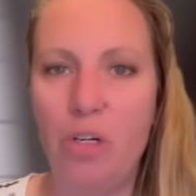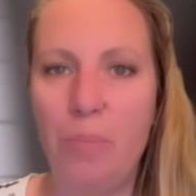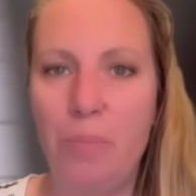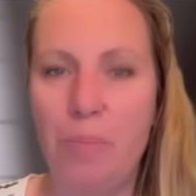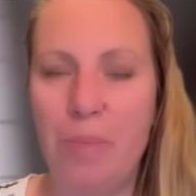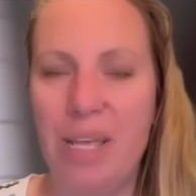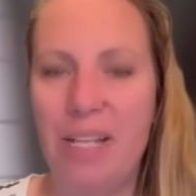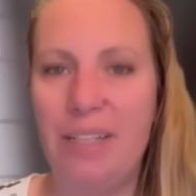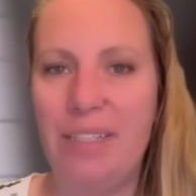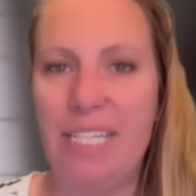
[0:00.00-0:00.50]

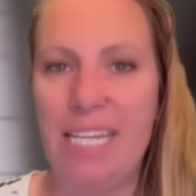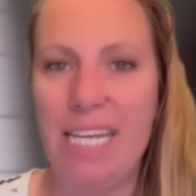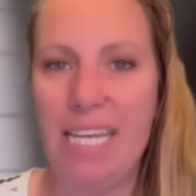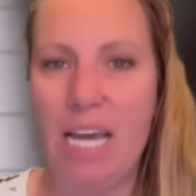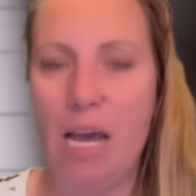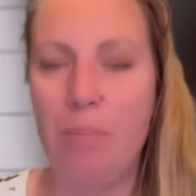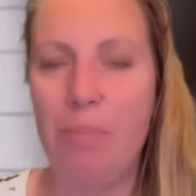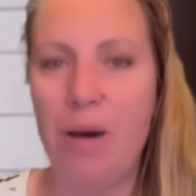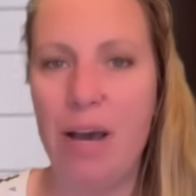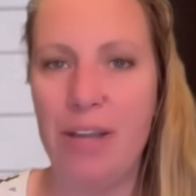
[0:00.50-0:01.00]
building
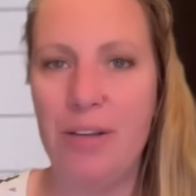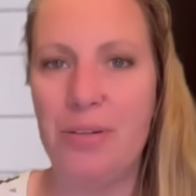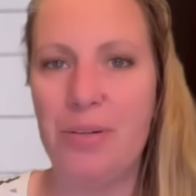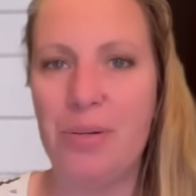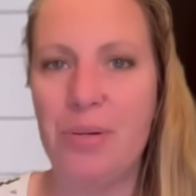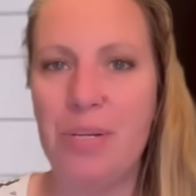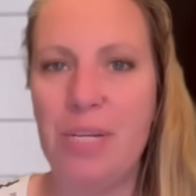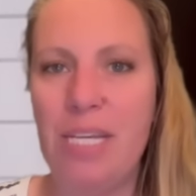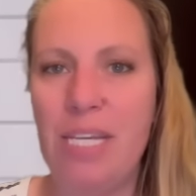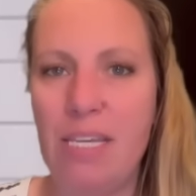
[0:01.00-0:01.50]
up
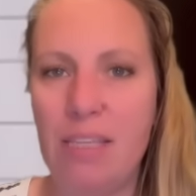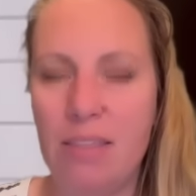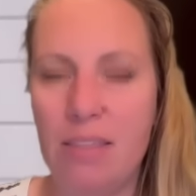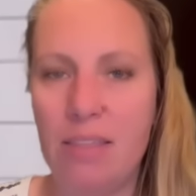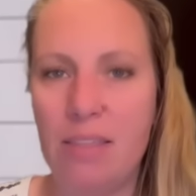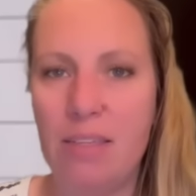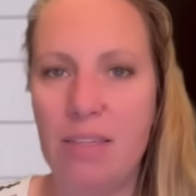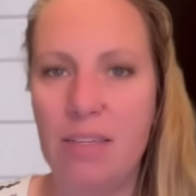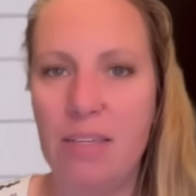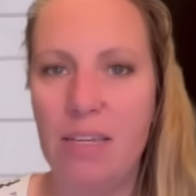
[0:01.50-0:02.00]

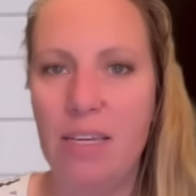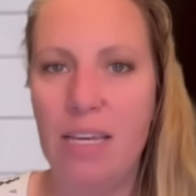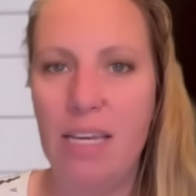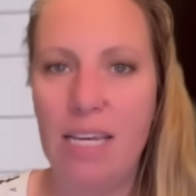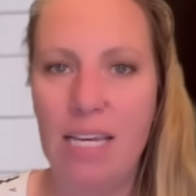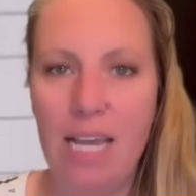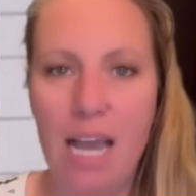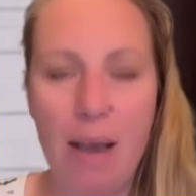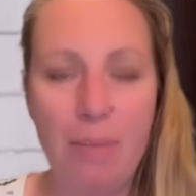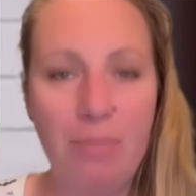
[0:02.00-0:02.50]
underneath?
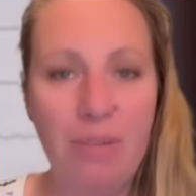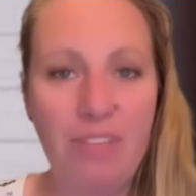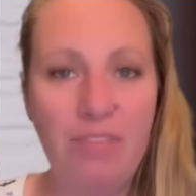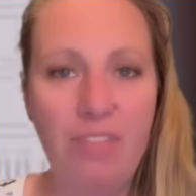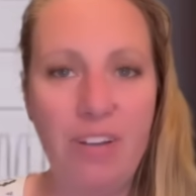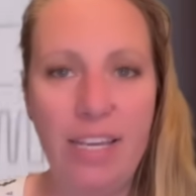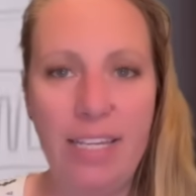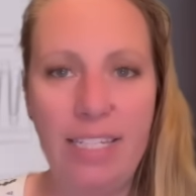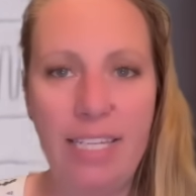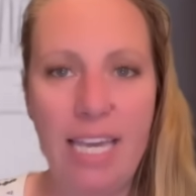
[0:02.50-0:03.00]
Campi
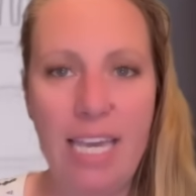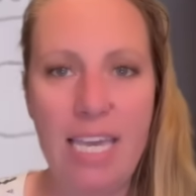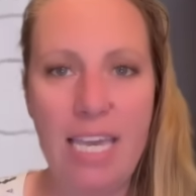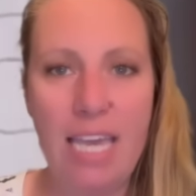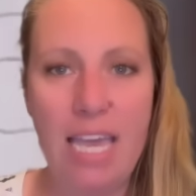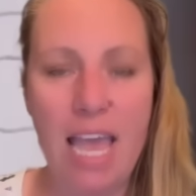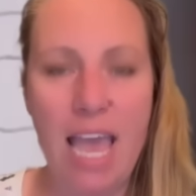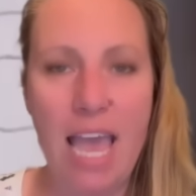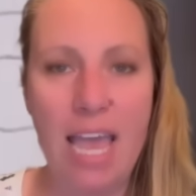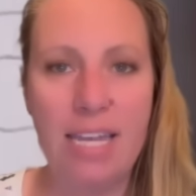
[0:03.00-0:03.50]

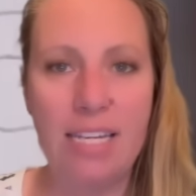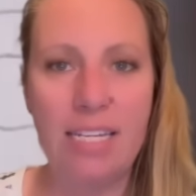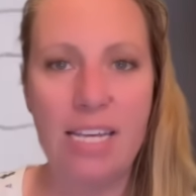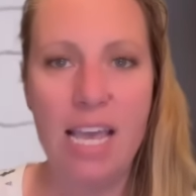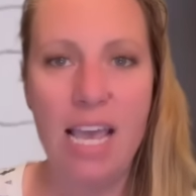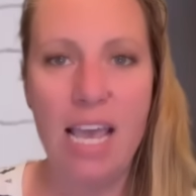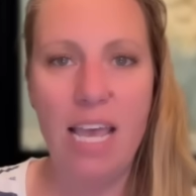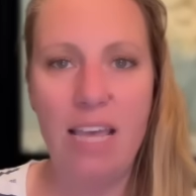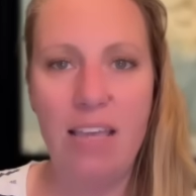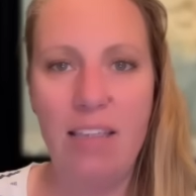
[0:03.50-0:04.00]
Flegrei. And
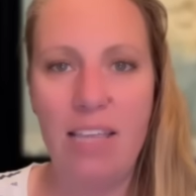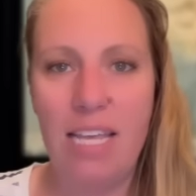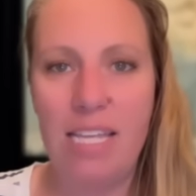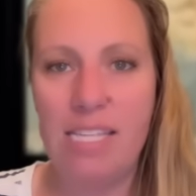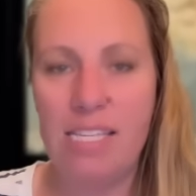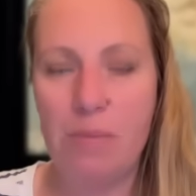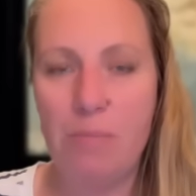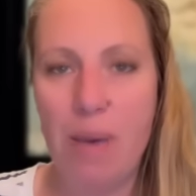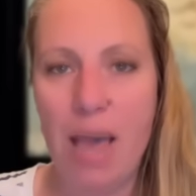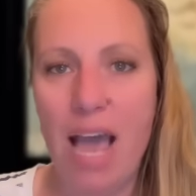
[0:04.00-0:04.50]

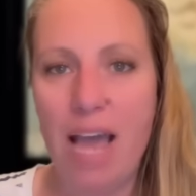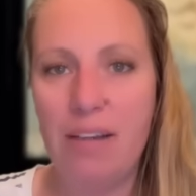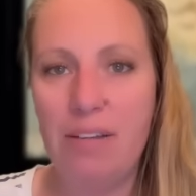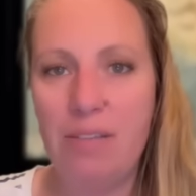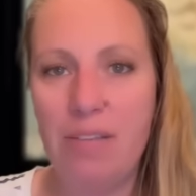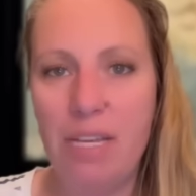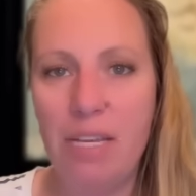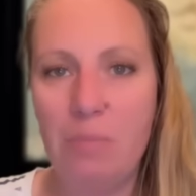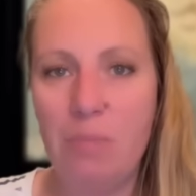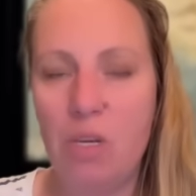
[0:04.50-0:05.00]
it's a bad
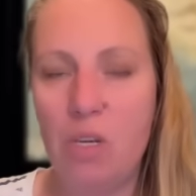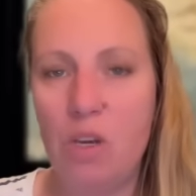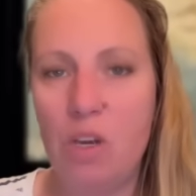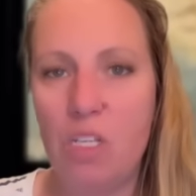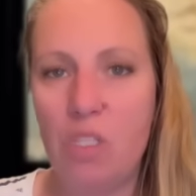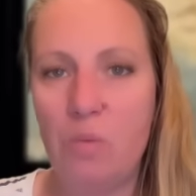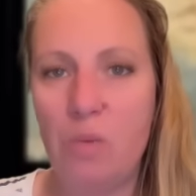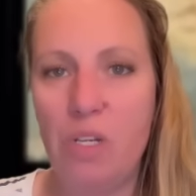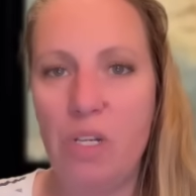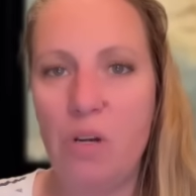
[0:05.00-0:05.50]
thing
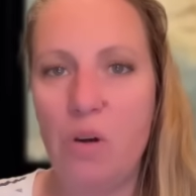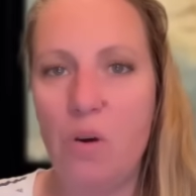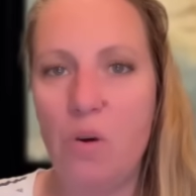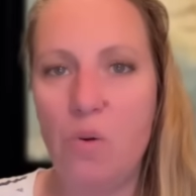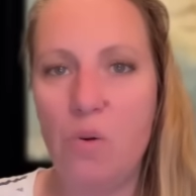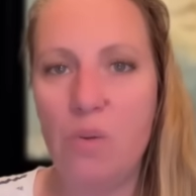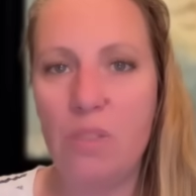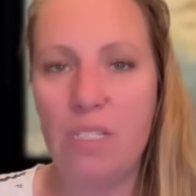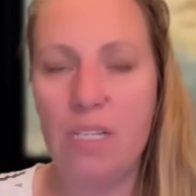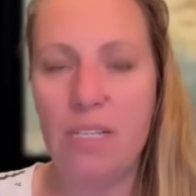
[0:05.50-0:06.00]
because we
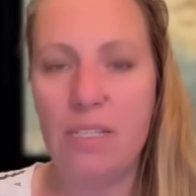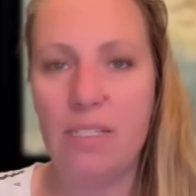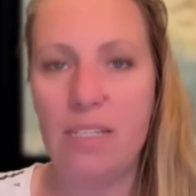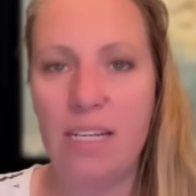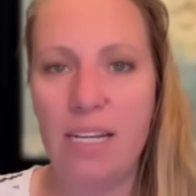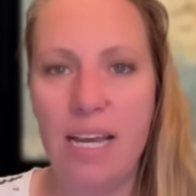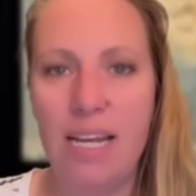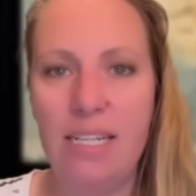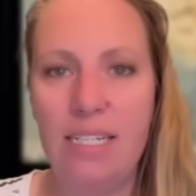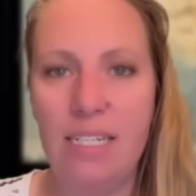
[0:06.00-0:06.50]
know since the
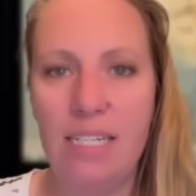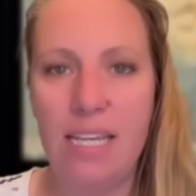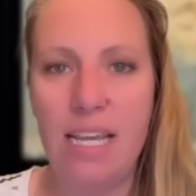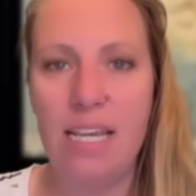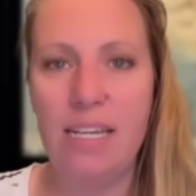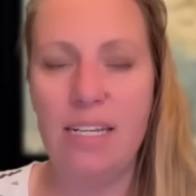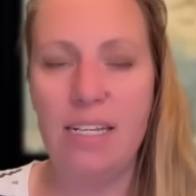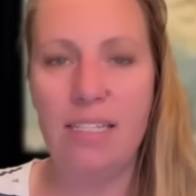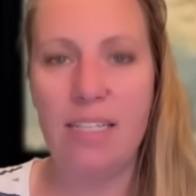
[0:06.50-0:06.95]
1980s